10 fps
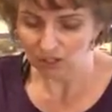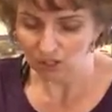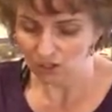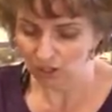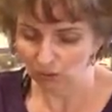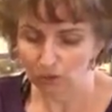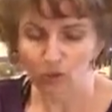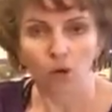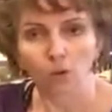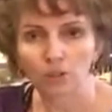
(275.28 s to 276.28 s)
So there's
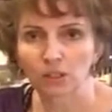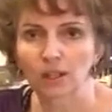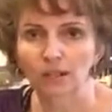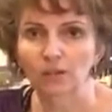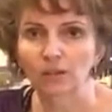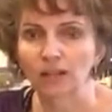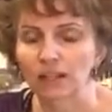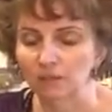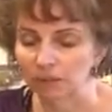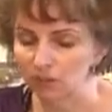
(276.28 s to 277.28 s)
always a lot going
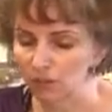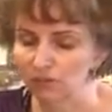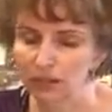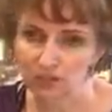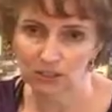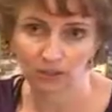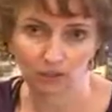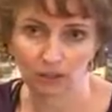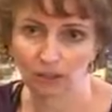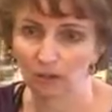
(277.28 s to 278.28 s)
on. Kids are
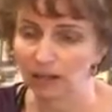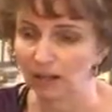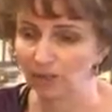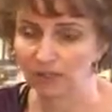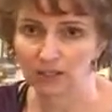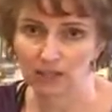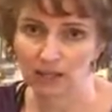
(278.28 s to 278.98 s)
fussing, running around, things